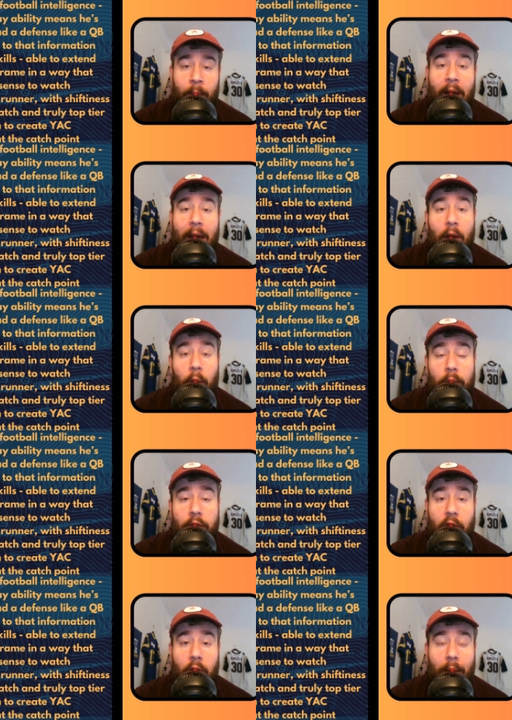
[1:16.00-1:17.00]
He
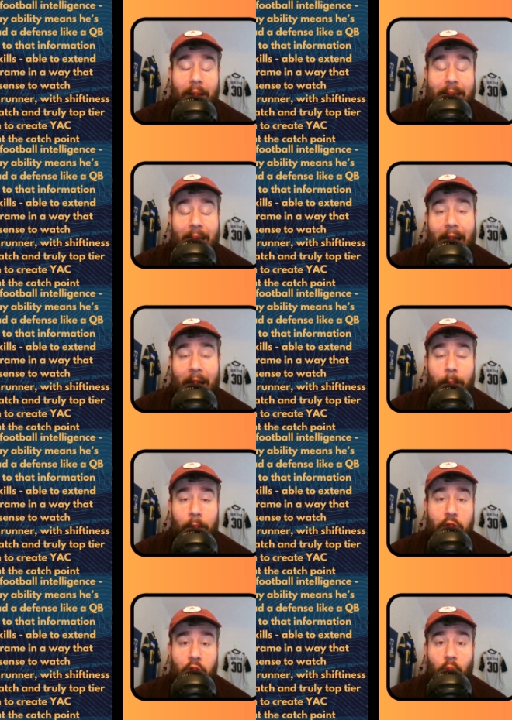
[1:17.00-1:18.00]
also is then able
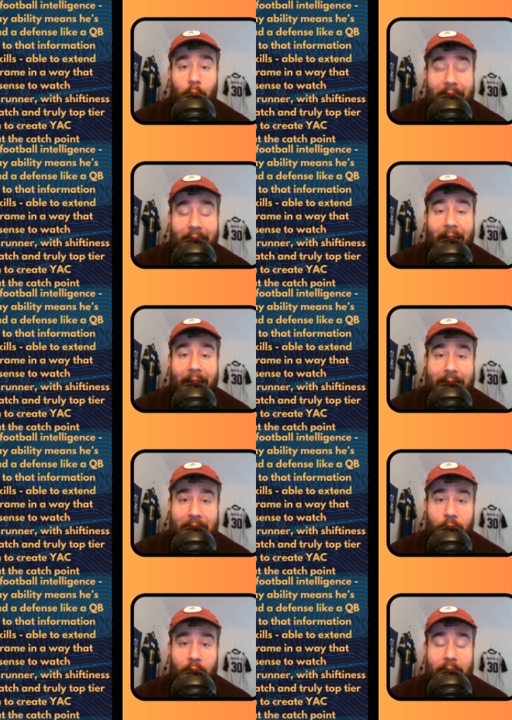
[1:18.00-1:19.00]
to read a
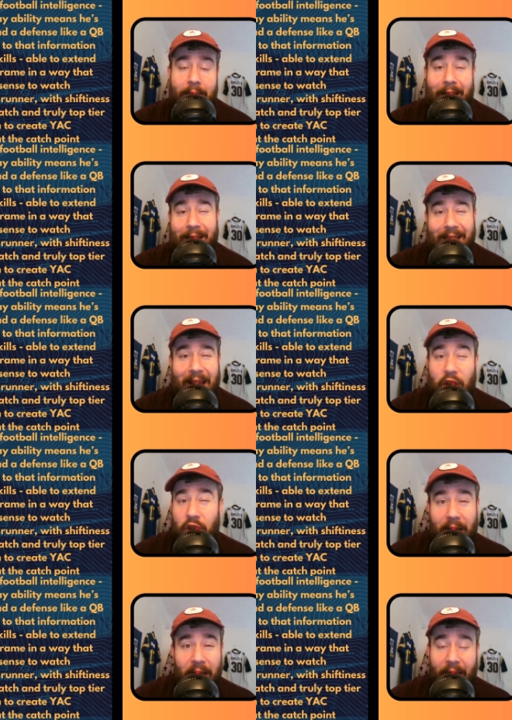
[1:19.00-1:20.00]
defense
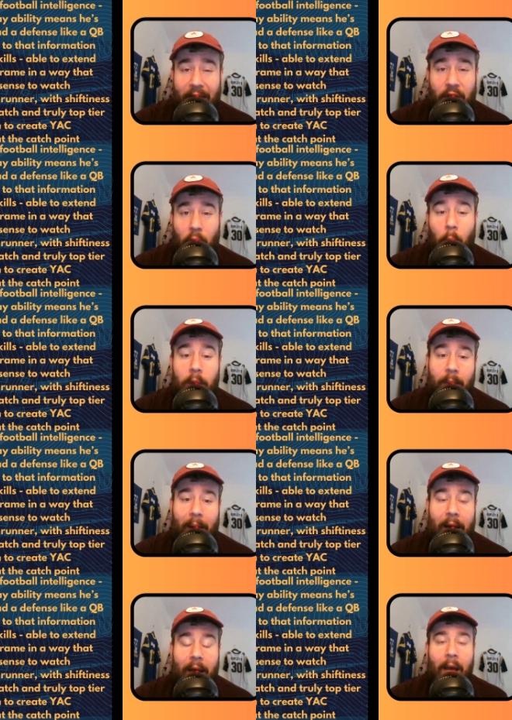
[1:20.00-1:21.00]
essentially like a
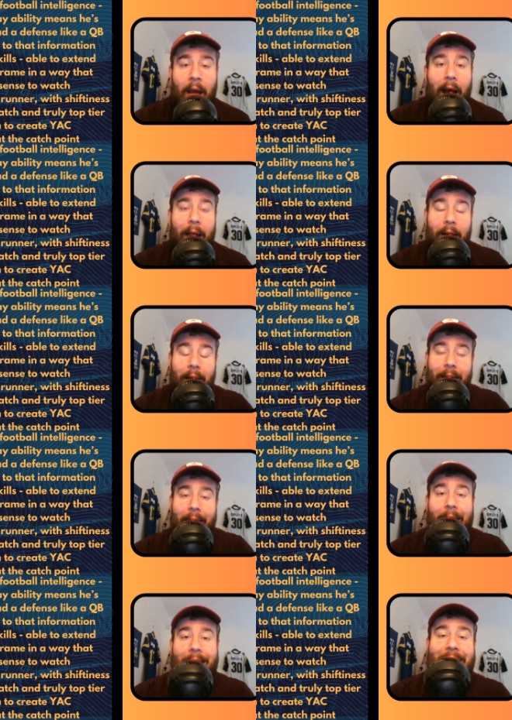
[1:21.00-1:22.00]
quarterback and can then
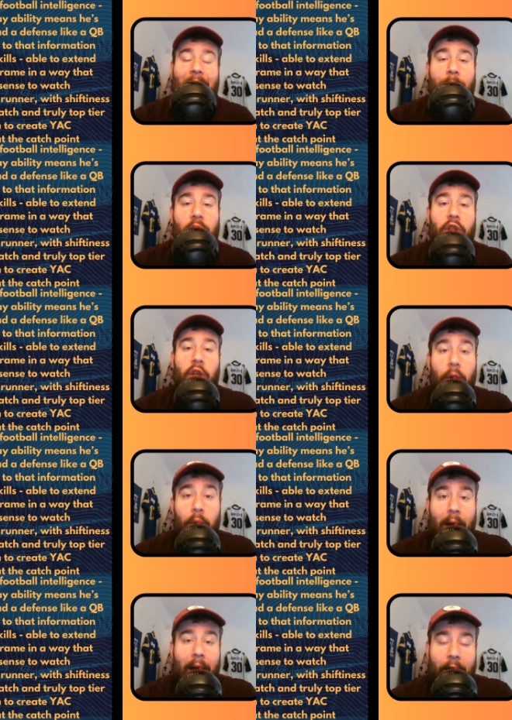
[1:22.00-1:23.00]
adapt to
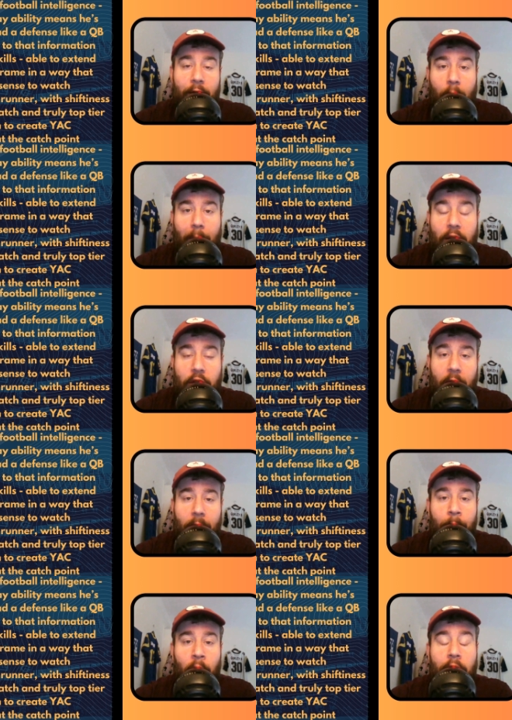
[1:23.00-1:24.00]
that information.
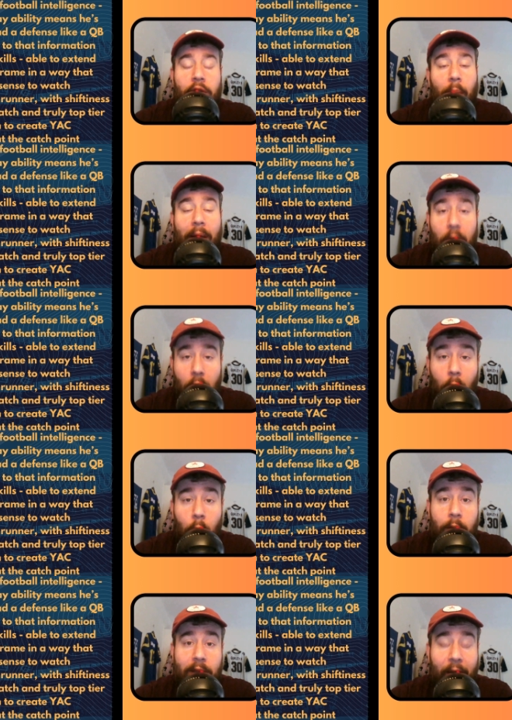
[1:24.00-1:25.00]
So he
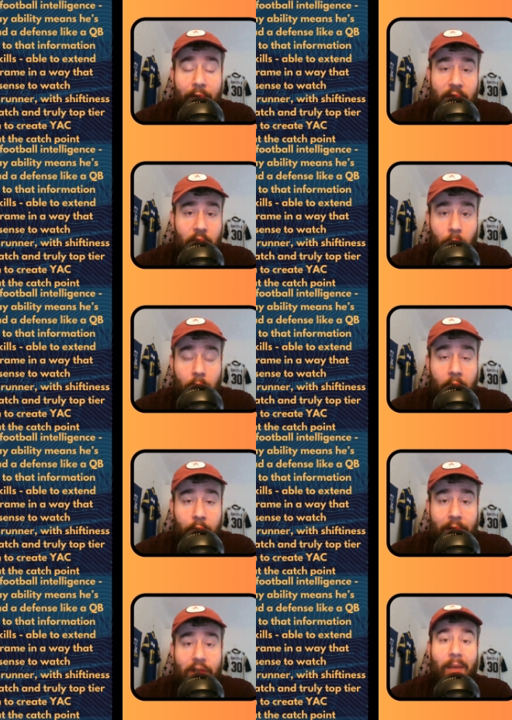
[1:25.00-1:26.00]
knows if it's zone
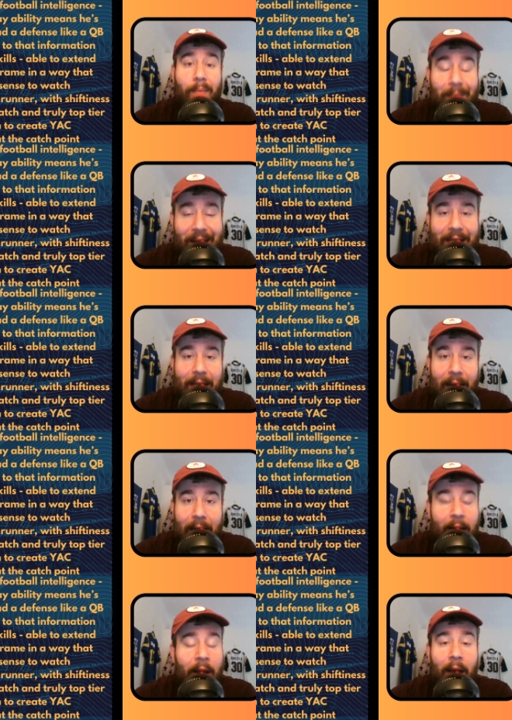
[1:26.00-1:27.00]
coverage
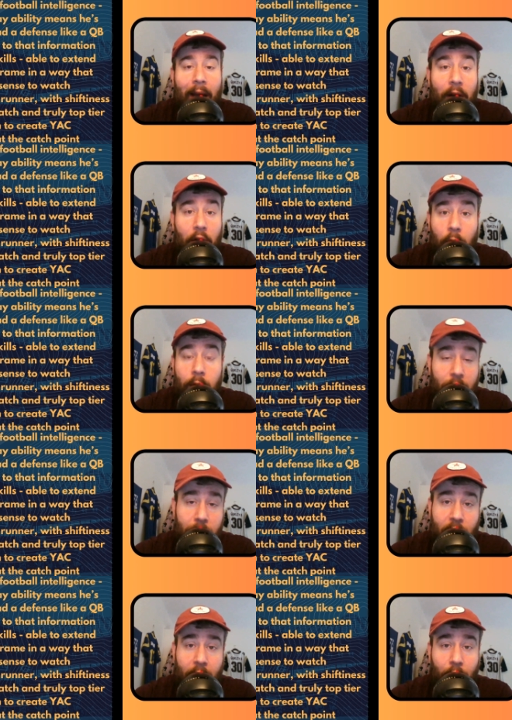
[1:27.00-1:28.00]
immediately. He knows who's
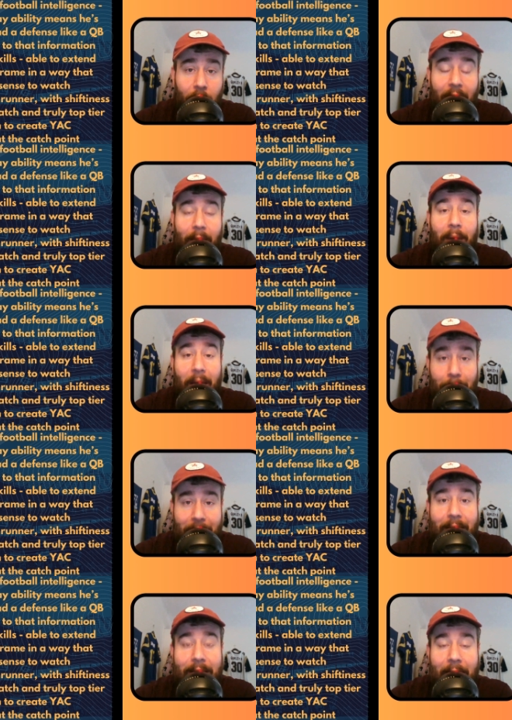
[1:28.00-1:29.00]
covering him
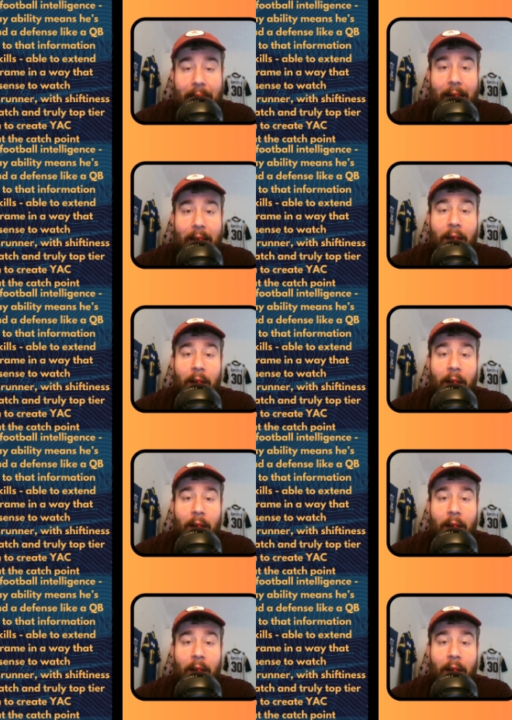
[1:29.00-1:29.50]
immediately.